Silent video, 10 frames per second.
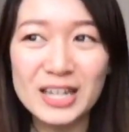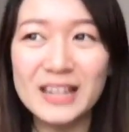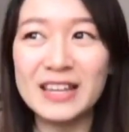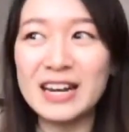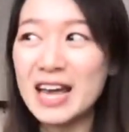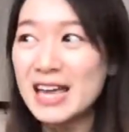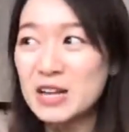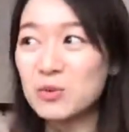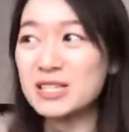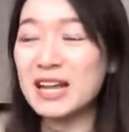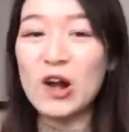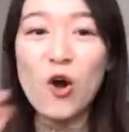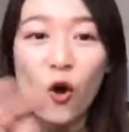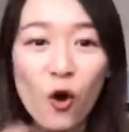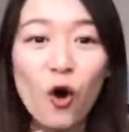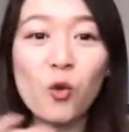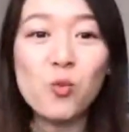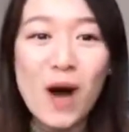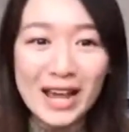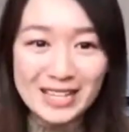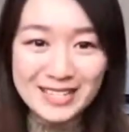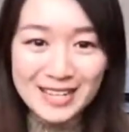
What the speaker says: And then it was like all white.